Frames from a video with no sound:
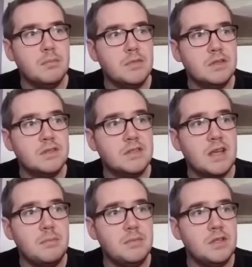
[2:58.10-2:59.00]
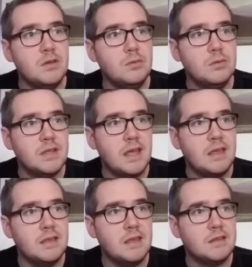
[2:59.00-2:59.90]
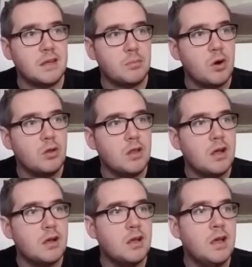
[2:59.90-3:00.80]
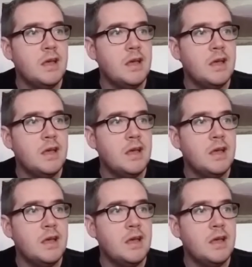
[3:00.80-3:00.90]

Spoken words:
Some do say things like prologue.